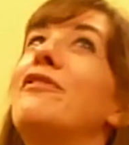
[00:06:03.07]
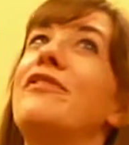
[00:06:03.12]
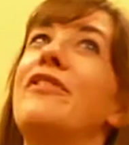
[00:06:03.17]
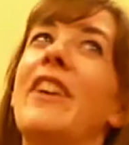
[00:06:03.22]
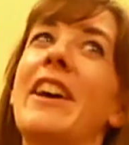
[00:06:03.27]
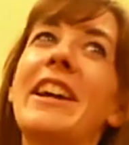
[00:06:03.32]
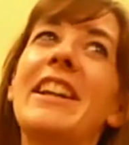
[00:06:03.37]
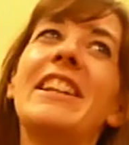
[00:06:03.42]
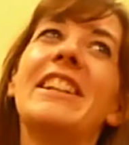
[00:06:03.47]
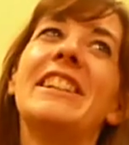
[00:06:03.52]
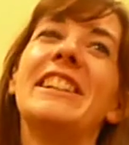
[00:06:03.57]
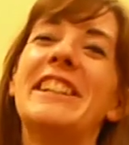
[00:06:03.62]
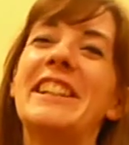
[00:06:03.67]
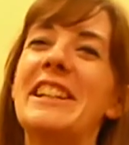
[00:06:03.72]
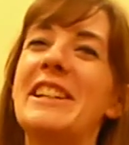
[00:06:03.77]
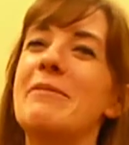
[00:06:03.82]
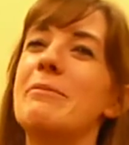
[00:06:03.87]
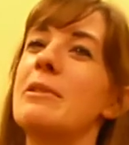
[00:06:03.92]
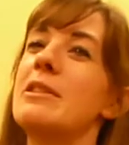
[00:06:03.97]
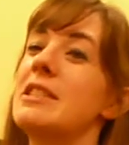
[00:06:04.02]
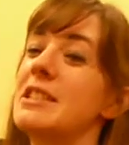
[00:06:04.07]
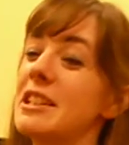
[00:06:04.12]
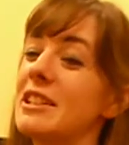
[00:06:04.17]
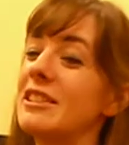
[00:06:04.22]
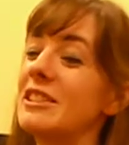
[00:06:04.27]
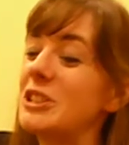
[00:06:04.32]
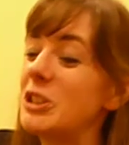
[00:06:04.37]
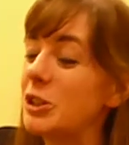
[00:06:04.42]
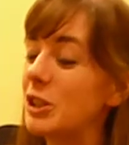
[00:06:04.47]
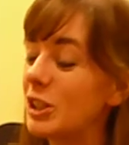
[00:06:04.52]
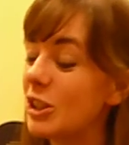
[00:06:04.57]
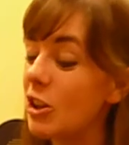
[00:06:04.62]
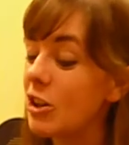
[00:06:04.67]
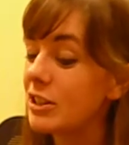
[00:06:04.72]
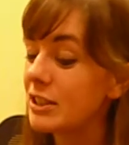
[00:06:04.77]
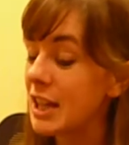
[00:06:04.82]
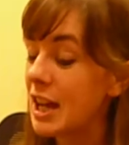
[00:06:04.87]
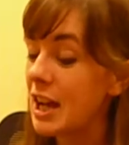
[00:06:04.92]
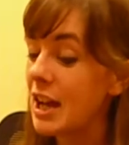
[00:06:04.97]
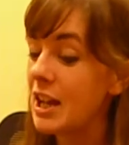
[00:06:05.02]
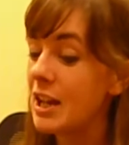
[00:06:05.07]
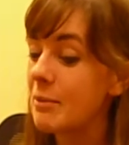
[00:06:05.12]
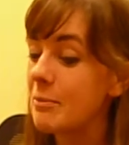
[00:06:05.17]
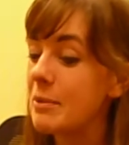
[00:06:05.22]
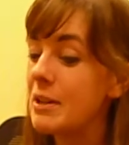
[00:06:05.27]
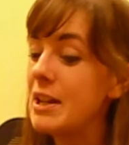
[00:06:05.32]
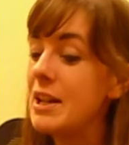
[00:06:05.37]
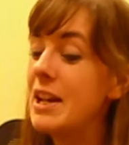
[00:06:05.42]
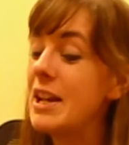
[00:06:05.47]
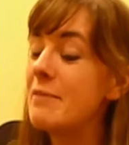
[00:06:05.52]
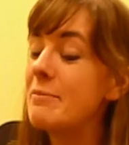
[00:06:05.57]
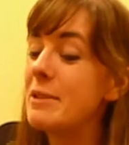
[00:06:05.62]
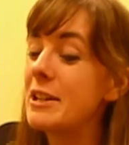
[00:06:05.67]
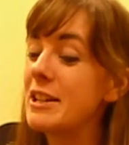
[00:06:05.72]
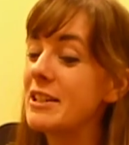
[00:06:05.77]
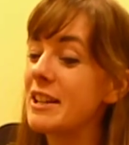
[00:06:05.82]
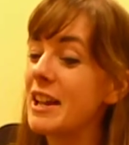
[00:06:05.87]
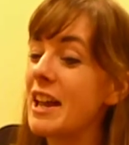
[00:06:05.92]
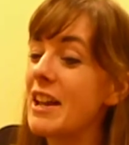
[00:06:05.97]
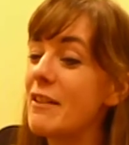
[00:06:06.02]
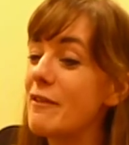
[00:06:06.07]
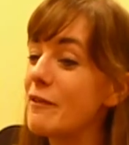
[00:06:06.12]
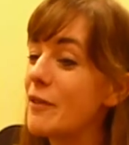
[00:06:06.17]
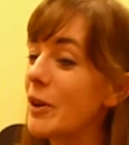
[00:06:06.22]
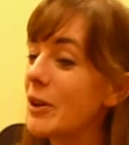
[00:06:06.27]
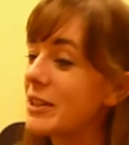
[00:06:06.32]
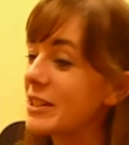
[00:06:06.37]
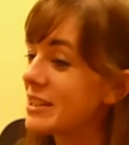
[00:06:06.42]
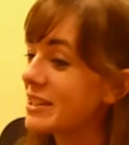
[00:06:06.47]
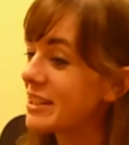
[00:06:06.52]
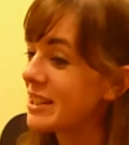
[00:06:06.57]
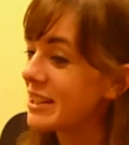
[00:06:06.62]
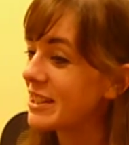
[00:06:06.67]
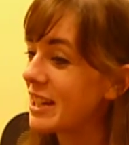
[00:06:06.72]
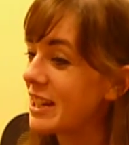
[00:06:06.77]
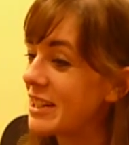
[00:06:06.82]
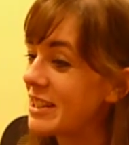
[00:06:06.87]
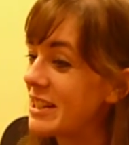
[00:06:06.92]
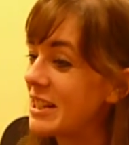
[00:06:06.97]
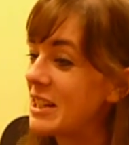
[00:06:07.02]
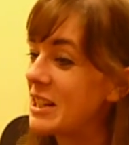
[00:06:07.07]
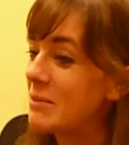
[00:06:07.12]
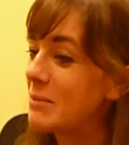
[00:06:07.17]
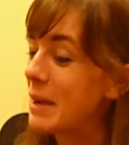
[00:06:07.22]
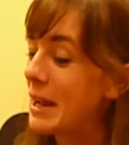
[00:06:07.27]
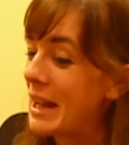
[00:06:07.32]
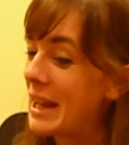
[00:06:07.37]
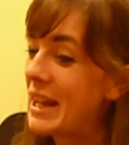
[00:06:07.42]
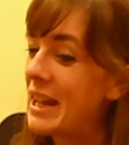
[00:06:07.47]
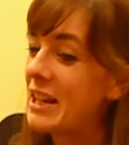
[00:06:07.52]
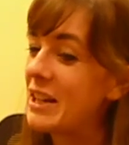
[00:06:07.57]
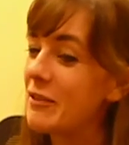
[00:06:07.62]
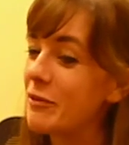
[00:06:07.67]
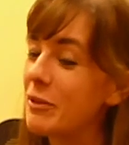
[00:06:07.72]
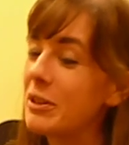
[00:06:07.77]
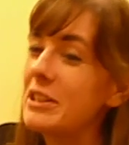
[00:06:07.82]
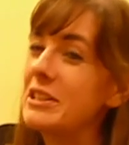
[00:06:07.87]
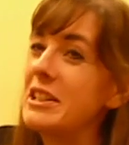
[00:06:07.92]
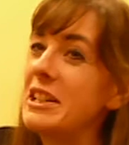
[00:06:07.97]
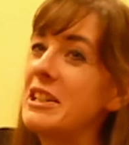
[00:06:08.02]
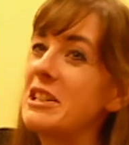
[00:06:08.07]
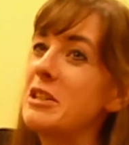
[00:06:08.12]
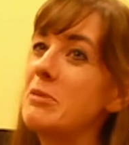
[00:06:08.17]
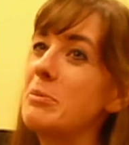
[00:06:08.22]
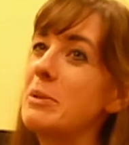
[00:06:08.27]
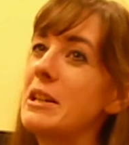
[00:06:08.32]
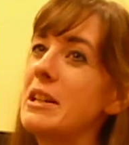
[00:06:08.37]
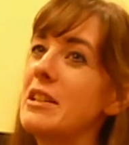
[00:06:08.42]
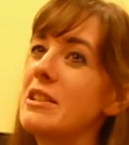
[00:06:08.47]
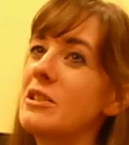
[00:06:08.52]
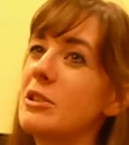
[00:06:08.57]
finally, but still, it took a long time because I had a very distinct idea in my head of what it needed to be.